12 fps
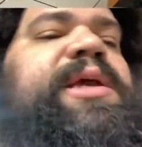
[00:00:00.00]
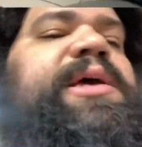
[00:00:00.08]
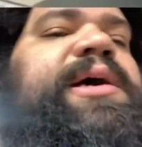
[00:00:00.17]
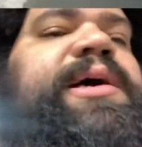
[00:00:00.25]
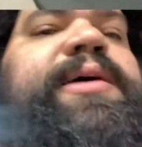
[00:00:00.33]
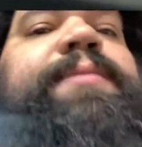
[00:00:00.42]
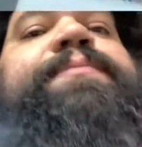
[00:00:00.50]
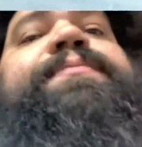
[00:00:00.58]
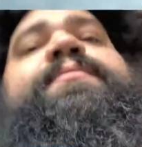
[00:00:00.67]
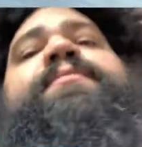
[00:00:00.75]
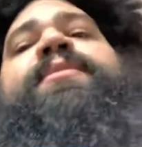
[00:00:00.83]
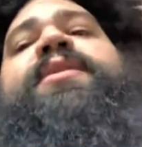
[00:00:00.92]
Um,
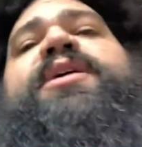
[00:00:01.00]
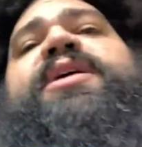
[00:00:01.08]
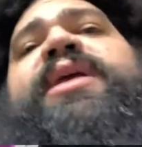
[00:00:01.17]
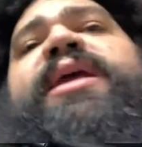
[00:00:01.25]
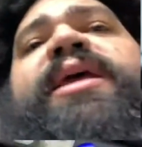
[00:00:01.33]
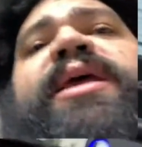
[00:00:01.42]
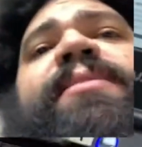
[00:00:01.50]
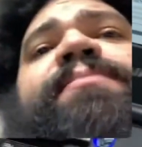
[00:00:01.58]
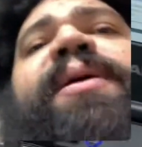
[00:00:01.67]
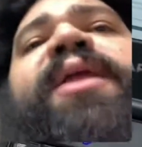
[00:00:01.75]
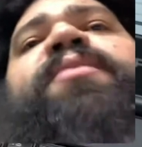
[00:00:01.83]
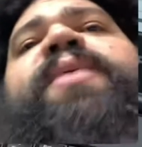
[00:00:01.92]
and
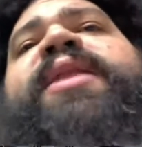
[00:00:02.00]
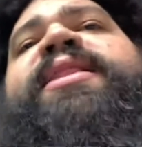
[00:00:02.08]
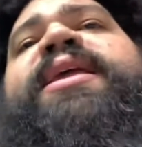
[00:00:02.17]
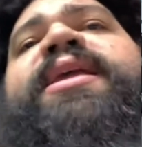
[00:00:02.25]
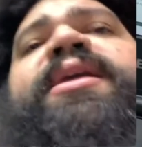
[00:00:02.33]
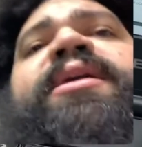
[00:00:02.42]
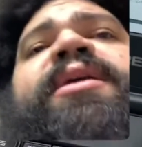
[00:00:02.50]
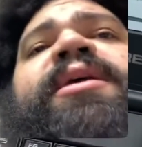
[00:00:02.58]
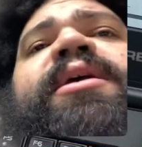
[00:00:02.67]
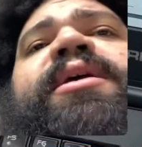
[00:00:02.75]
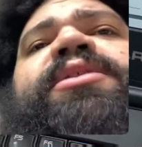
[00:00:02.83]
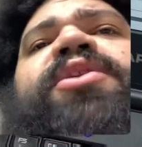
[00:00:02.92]
by the way, the
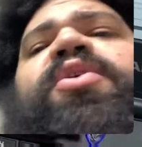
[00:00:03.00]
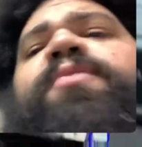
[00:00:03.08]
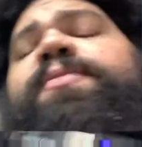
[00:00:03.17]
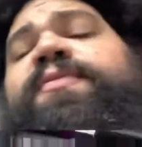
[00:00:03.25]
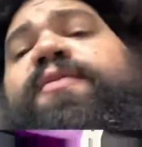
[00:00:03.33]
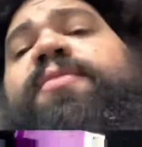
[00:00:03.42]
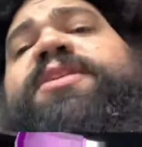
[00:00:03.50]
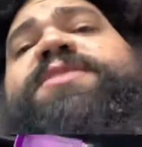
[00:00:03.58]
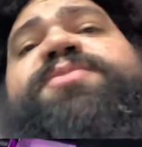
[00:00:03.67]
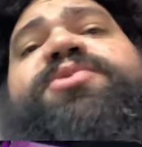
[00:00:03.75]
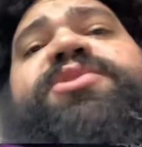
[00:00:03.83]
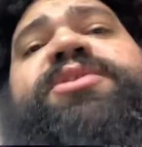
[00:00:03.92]
the whole performance
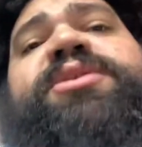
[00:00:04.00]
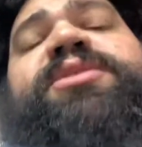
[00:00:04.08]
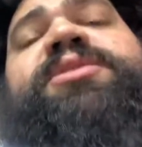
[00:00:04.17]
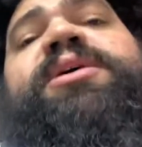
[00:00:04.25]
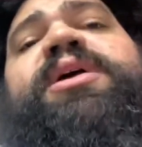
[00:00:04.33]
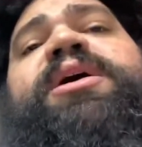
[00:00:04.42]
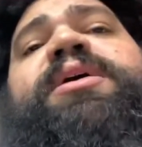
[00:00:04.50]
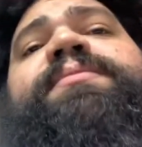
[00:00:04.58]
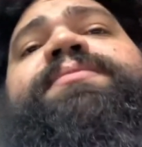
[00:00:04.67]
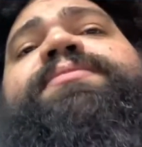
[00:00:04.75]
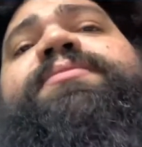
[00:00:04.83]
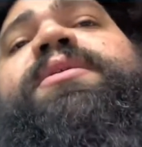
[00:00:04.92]
boost
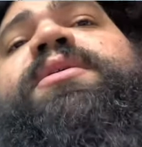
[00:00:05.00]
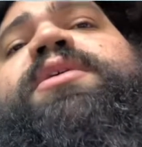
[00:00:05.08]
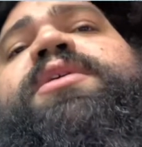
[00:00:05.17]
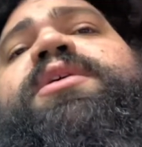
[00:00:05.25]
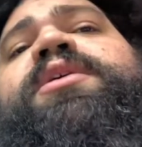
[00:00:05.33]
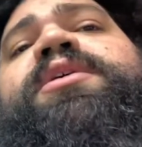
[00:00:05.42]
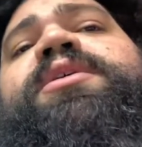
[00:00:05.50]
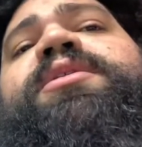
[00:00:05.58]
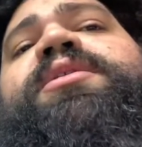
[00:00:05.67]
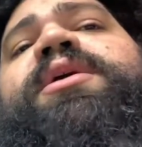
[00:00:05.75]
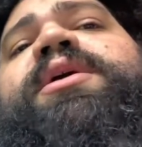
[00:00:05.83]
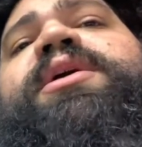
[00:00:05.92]
um,
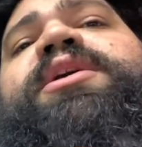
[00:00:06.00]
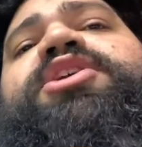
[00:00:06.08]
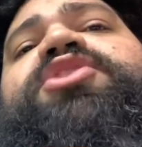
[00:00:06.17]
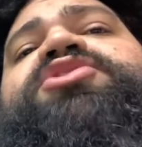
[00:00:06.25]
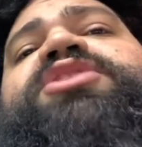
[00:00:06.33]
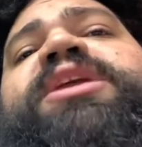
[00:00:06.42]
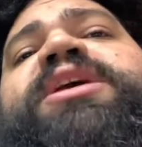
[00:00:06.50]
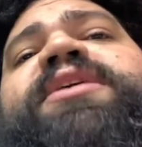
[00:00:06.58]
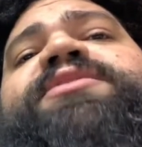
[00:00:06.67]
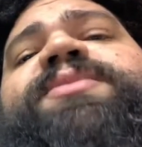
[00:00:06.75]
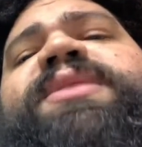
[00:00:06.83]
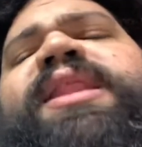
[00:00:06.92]
uh, usually
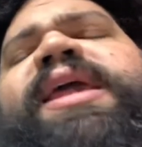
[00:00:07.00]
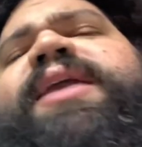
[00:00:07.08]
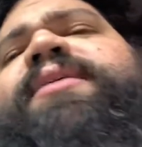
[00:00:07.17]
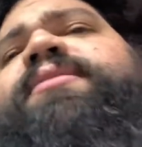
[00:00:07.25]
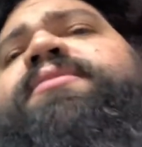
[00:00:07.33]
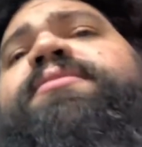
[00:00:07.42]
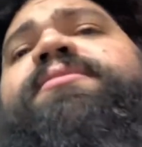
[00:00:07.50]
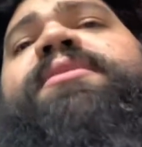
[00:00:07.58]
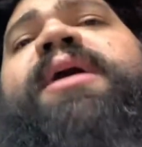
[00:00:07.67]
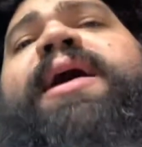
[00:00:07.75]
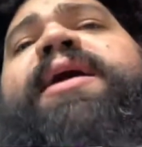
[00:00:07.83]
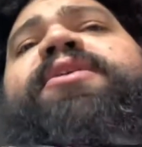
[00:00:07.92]
comes with like
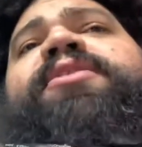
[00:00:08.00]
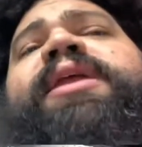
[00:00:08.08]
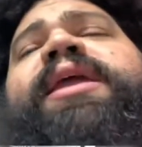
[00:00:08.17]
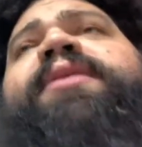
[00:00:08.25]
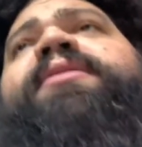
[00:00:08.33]
higher like